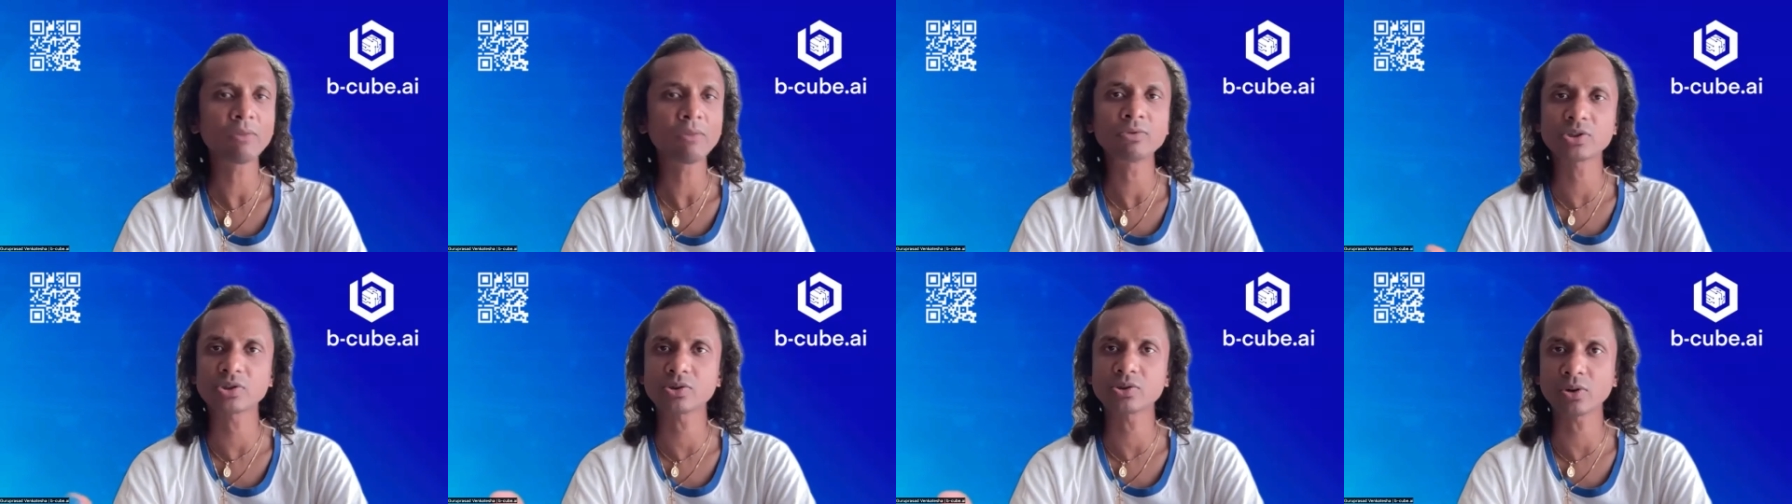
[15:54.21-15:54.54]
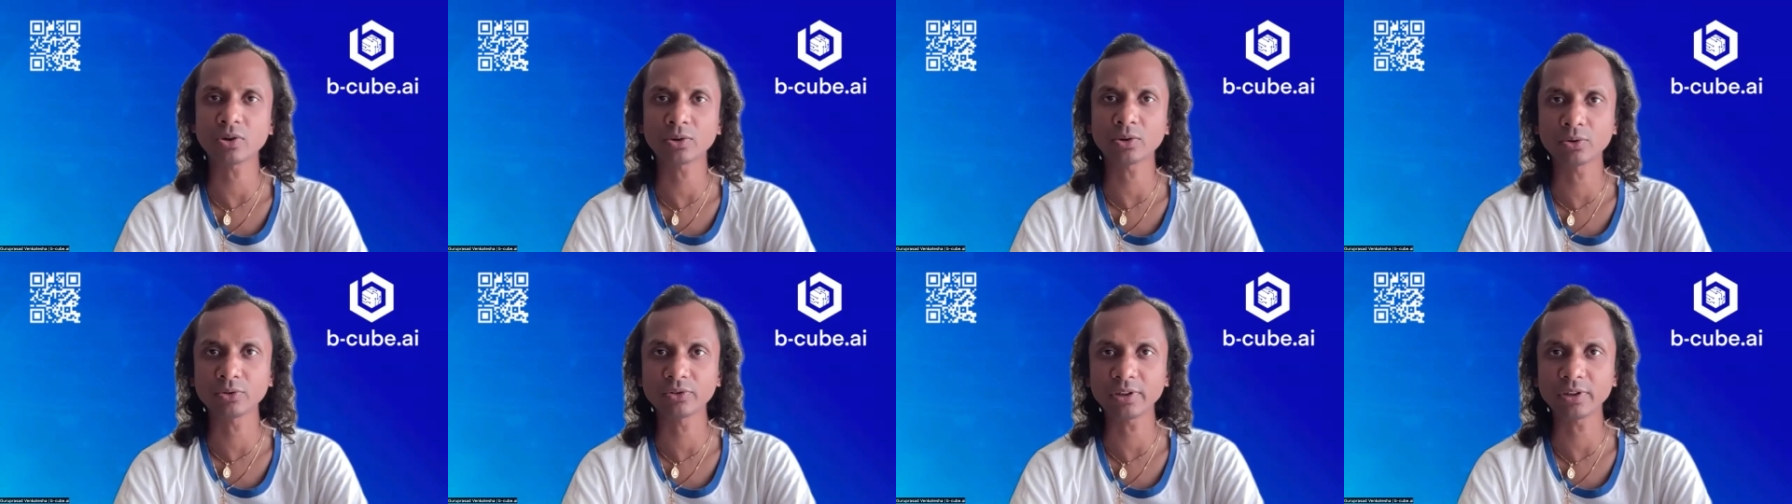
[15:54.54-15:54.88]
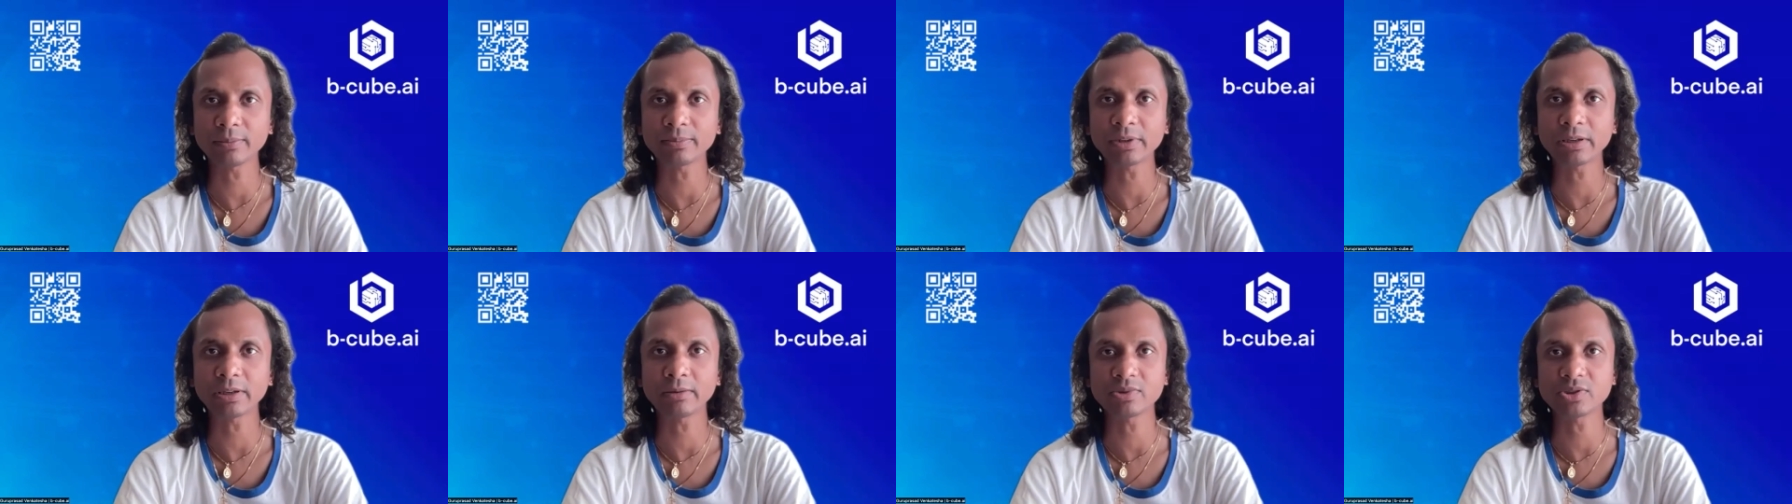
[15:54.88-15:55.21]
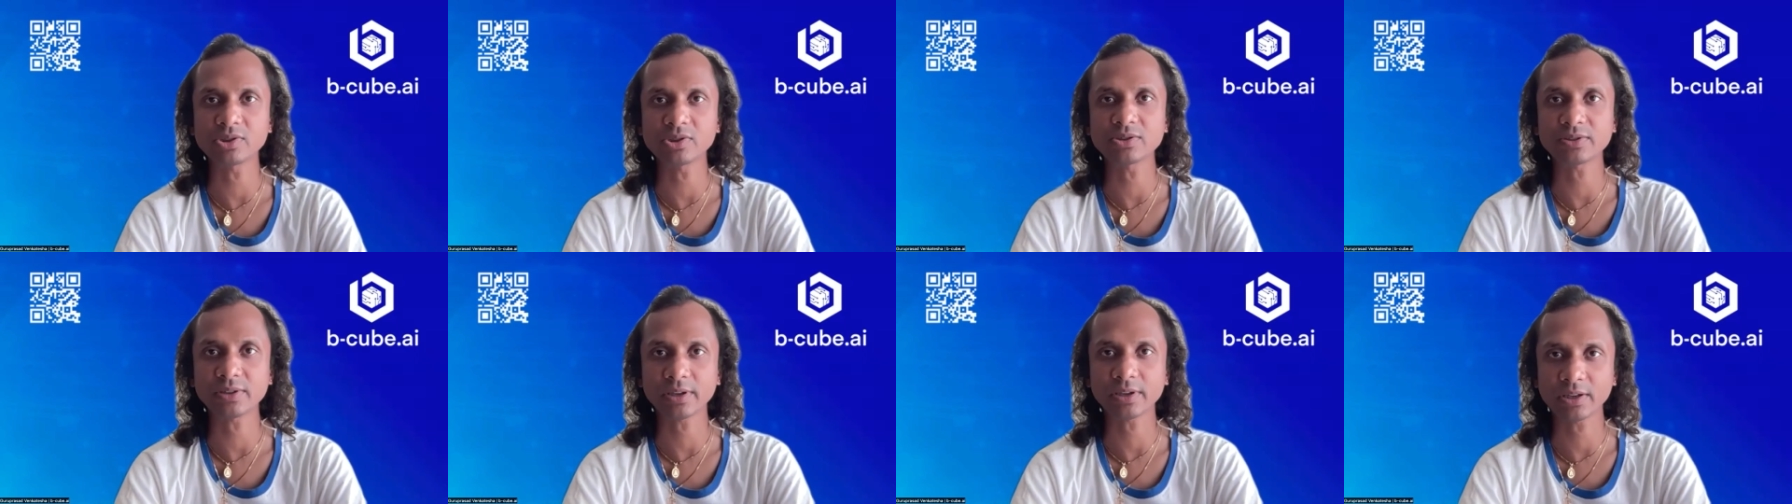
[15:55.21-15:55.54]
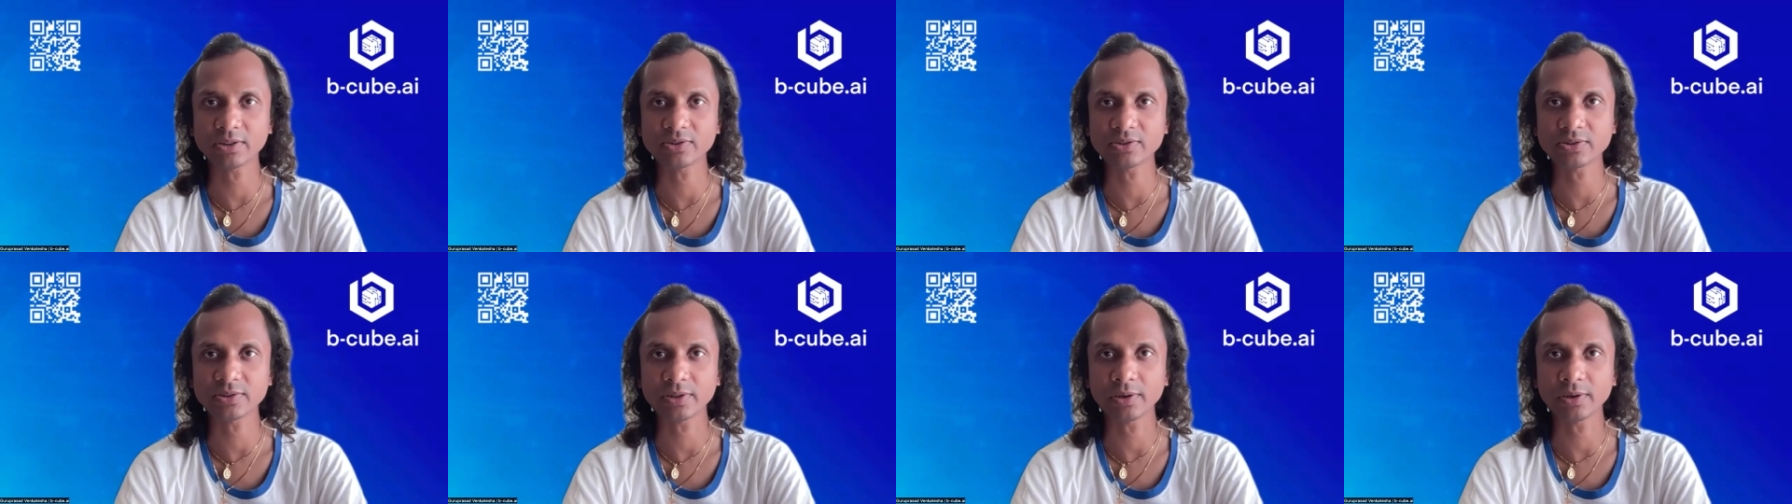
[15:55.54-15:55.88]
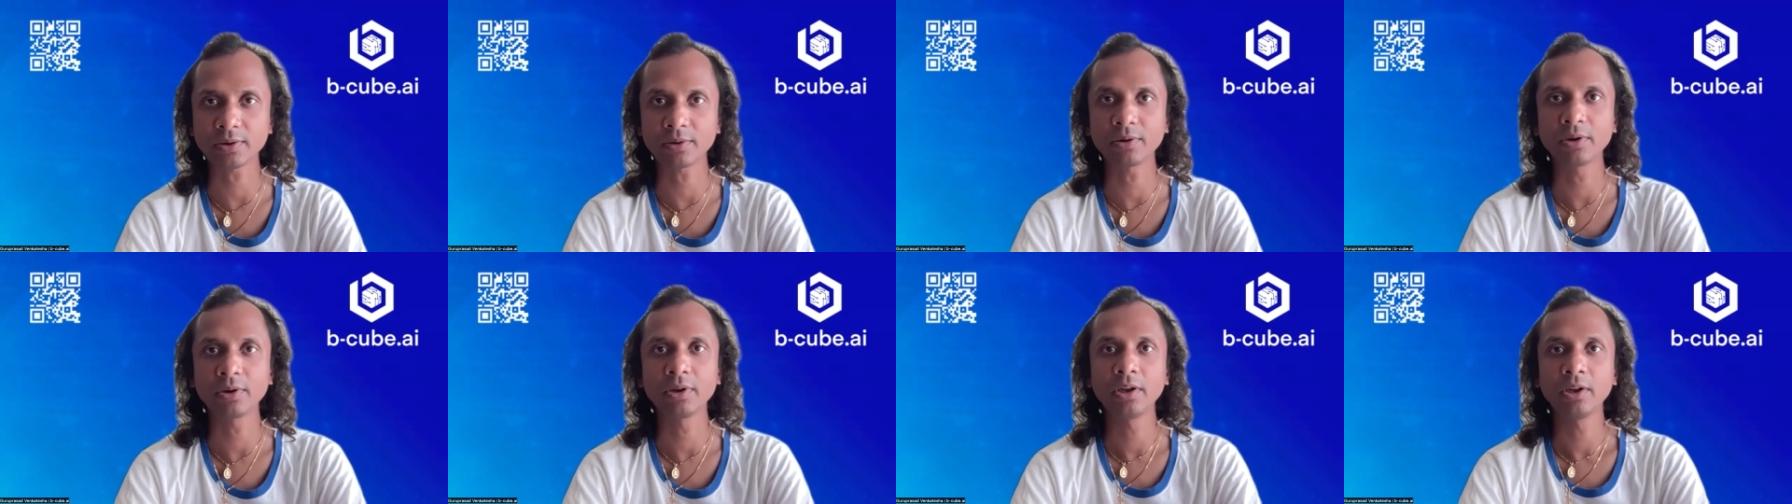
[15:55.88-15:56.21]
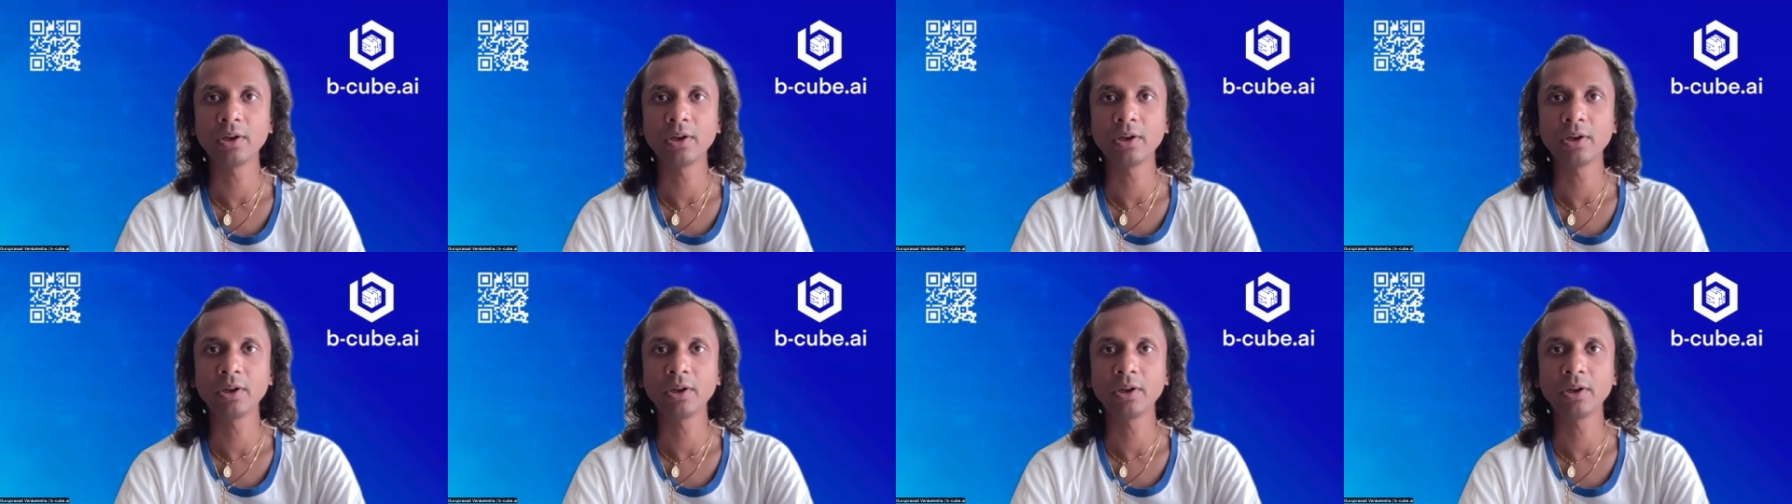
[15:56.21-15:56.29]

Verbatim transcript: we should not do something which is against the uh,